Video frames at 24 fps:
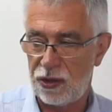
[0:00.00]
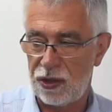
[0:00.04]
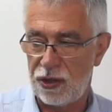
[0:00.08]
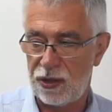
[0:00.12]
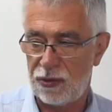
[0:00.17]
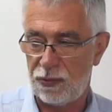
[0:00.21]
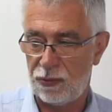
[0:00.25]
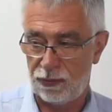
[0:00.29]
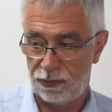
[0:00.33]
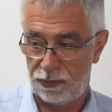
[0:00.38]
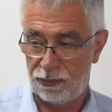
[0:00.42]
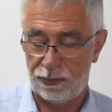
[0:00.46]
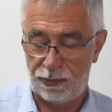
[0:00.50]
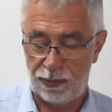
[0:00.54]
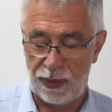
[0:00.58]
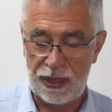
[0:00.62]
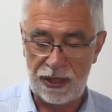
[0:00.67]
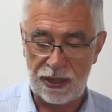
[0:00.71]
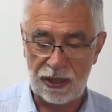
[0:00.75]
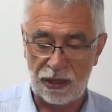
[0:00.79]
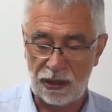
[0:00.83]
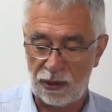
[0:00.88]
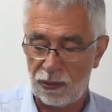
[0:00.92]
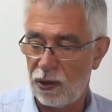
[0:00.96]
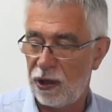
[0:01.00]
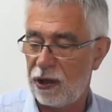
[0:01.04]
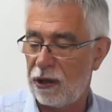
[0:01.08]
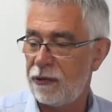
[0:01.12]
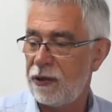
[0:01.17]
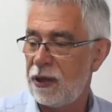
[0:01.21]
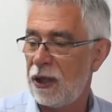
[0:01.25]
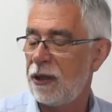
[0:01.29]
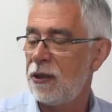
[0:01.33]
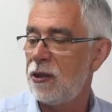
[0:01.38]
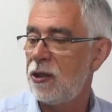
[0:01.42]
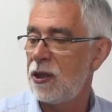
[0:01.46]
which is basically what
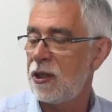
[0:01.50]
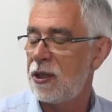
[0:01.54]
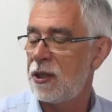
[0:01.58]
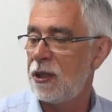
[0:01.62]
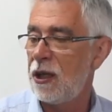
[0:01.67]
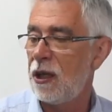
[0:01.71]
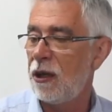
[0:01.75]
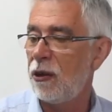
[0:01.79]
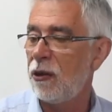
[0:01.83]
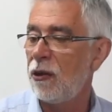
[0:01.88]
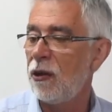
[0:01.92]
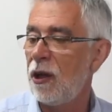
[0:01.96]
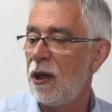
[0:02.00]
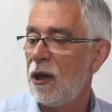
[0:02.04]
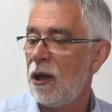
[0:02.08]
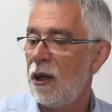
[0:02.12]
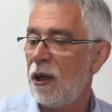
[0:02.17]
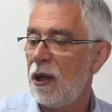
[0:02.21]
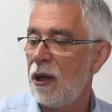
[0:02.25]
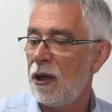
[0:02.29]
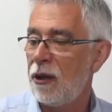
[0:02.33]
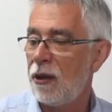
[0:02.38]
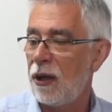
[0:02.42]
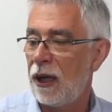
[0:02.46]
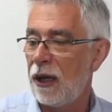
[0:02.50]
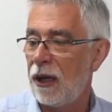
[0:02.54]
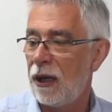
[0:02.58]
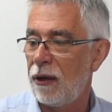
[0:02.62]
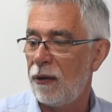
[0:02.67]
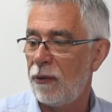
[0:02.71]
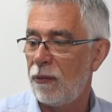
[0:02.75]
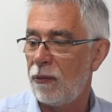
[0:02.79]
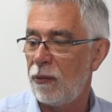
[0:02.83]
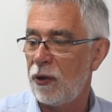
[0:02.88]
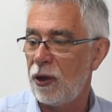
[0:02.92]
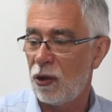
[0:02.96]
I've done just now,
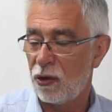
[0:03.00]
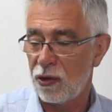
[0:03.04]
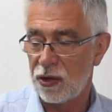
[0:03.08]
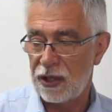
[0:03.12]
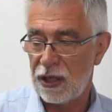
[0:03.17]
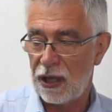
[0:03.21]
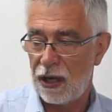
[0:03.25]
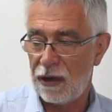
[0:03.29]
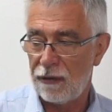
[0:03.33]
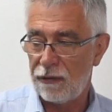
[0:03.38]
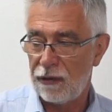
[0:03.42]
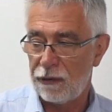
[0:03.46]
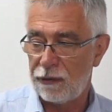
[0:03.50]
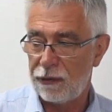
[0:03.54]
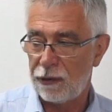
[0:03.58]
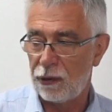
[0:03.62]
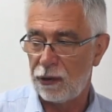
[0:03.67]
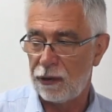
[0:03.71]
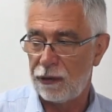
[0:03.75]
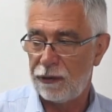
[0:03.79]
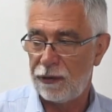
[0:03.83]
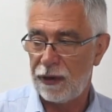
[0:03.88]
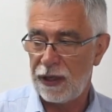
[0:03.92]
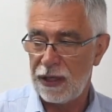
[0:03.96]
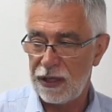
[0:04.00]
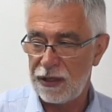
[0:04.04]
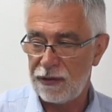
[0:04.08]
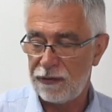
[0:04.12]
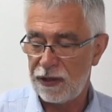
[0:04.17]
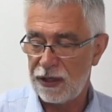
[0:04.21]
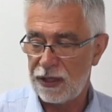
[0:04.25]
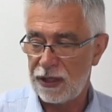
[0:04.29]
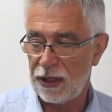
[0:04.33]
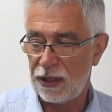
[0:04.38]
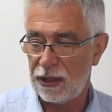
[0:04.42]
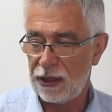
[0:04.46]
we also have the
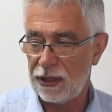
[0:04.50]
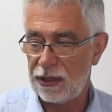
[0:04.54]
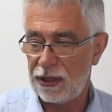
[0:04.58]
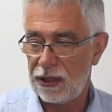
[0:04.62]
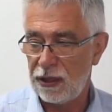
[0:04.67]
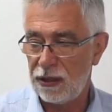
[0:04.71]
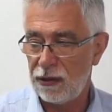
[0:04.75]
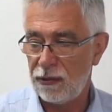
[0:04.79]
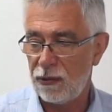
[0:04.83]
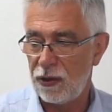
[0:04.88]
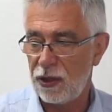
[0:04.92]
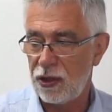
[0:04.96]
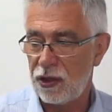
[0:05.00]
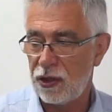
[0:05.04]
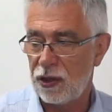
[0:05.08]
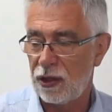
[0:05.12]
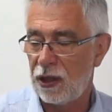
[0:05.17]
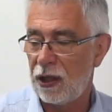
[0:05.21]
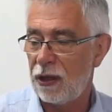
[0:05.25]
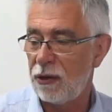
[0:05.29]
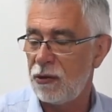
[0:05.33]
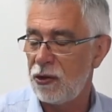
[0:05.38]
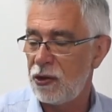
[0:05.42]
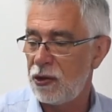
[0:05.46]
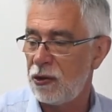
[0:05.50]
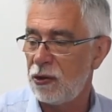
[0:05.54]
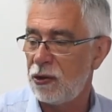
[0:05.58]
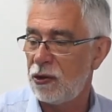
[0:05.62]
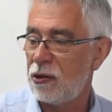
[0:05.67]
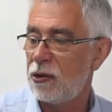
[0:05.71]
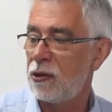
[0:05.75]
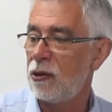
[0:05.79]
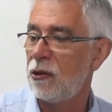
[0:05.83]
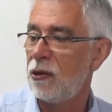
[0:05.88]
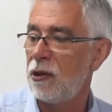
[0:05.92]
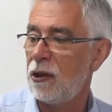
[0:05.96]
4-phase facility, which allows you
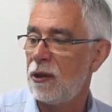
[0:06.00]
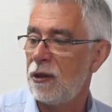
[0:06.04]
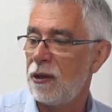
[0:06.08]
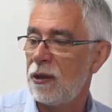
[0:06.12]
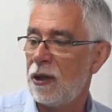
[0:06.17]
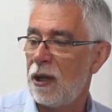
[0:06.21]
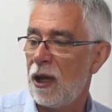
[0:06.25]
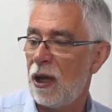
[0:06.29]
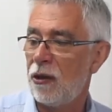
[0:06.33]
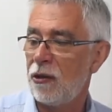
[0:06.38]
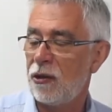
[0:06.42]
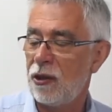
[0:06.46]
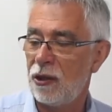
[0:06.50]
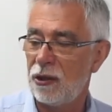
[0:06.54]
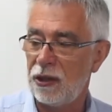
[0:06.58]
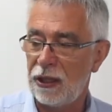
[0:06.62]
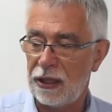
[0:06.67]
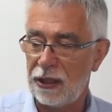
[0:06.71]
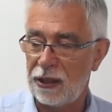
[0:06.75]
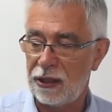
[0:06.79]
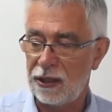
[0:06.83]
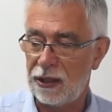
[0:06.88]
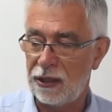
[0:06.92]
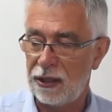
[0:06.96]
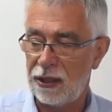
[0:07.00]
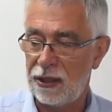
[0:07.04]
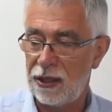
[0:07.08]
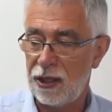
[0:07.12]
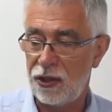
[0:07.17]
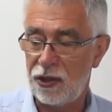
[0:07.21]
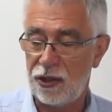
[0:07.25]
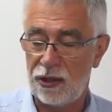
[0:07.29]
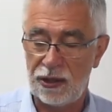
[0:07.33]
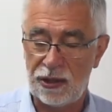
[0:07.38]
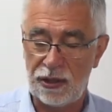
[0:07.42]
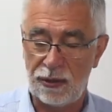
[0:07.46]
to calculate, in
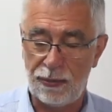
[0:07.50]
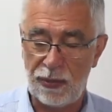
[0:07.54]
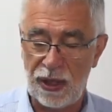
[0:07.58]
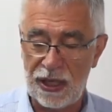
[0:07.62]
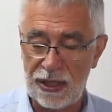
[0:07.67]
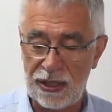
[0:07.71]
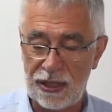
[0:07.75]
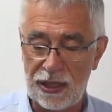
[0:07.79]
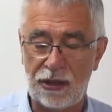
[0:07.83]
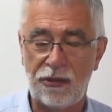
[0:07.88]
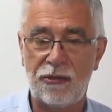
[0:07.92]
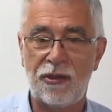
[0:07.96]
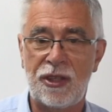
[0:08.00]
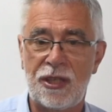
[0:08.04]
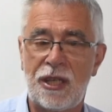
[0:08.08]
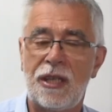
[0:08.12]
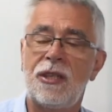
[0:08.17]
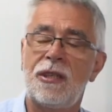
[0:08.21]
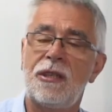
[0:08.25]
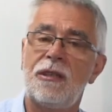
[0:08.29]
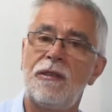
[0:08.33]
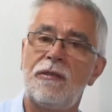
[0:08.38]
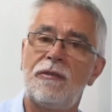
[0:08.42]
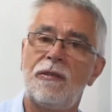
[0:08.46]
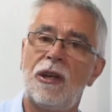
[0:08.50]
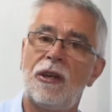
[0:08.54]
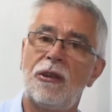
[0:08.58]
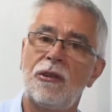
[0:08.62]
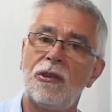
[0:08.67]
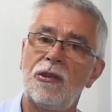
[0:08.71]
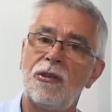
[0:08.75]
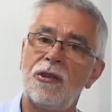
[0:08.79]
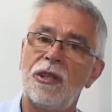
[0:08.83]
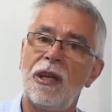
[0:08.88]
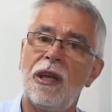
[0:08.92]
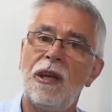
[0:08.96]
addition to basic resistance
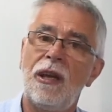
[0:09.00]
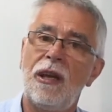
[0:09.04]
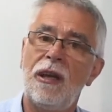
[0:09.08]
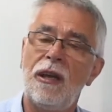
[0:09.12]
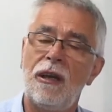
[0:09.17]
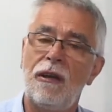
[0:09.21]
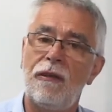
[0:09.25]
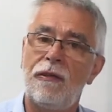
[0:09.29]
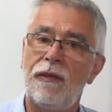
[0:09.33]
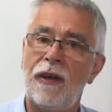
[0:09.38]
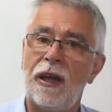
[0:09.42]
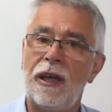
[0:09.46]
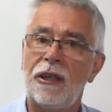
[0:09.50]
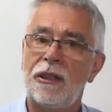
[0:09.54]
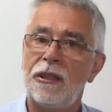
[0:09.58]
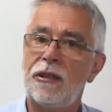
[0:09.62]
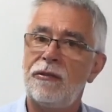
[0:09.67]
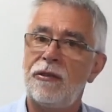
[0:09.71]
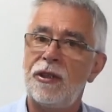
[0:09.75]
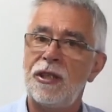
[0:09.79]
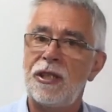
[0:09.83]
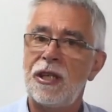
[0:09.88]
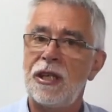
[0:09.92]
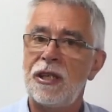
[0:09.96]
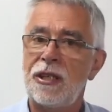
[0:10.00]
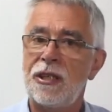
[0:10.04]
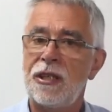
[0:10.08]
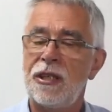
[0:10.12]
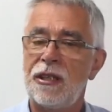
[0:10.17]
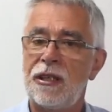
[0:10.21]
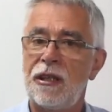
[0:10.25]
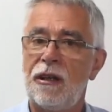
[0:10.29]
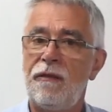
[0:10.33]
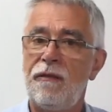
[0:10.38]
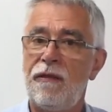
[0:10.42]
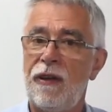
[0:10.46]
values, effective
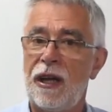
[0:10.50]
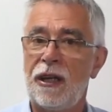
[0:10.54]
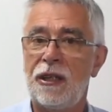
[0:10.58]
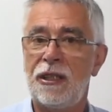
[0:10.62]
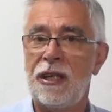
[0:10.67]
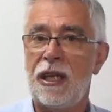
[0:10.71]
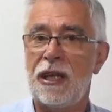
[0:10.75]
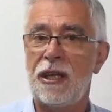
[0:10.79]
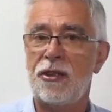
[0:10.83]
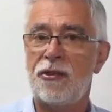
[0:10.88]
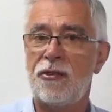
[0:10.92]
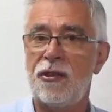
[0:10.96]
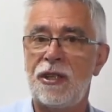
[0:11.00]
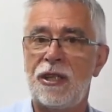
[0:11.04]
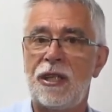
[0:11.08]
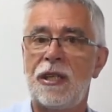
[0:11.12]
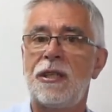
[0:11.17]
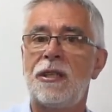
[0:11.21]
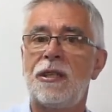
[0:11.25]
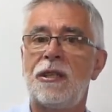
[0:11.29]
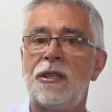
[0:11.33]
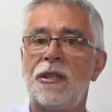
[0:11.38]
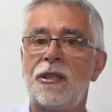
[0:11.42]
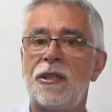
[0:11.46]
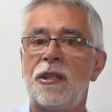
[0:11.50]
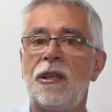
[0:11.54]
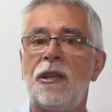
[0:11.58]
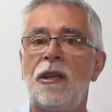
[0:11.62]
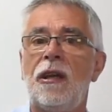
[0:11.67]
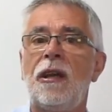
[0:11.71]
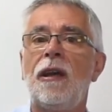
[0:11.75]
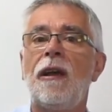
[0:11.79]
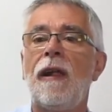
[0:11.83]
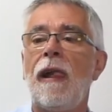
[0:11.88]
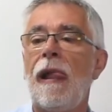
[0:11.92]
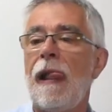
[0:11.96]
resistance and vertex resistance,
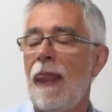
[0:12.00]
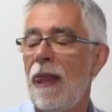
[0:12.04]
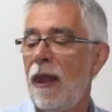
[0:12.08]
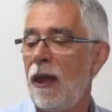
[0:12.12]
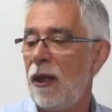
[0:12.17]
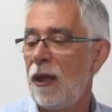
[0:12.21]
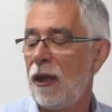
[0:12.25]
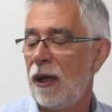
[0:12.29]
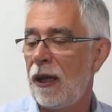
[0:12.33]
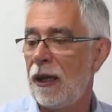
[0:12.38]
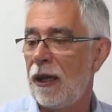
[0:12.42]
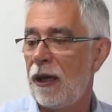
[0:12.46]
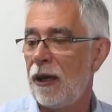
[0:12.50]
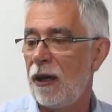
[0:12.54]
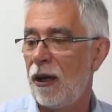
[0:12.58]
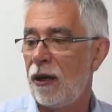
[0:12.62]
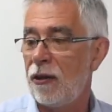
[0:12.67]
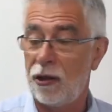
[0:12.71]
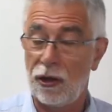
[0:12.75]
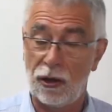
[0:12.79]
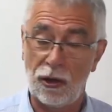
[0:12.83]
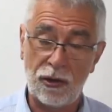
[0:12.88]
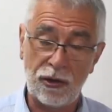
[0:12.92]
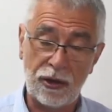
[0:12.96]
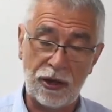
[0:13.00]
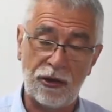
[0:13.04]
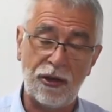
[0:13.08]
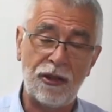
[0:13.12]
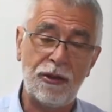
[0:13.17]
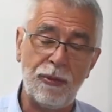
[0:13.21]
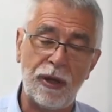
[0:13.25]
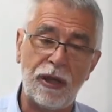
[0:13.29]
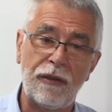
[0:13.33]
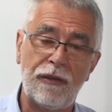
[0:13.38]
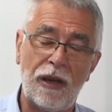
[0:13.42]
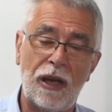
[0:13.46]
and the
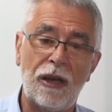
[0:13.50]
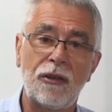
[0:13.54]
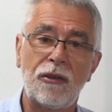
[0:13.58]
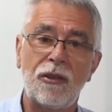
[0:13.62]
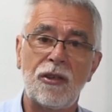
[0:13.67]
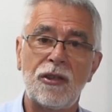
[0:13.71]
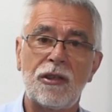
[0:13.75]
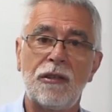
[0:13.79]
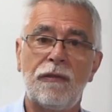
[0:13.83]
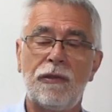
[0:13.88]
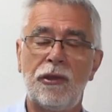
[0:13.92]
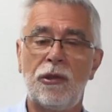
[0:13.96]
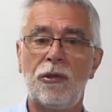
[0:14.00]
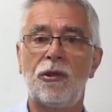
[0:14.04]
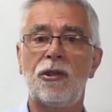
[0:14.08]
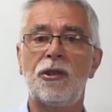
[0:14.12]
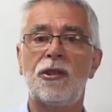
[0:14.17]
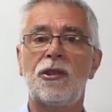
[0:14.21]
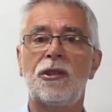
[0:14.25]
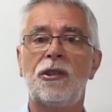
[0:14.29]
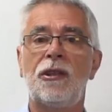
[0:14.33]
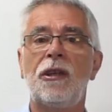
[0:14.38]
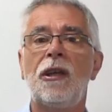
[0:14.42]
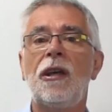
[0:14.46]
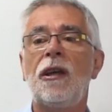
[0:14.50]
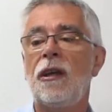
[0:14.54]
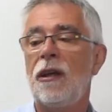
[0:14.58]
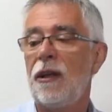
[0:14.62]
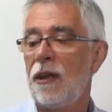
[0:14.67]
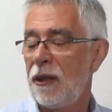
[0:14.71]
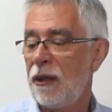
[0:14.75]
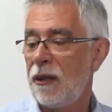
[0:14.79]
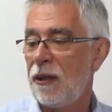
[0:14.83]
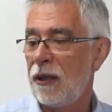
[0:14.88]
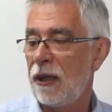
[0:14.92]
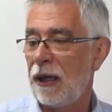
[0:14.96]
logarithmic values of those.
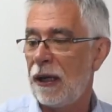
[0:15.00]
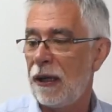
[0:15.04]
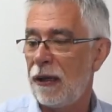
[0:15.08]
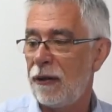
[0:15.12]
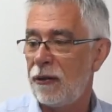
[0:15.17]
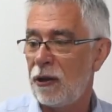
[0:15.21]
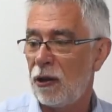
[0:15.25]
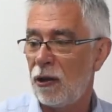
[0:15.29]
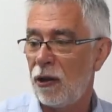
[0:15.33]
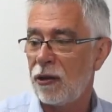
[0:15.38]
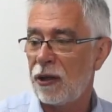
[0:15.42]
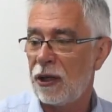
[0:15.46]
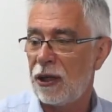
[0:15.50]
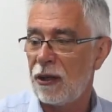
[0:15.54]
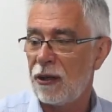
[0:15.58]
The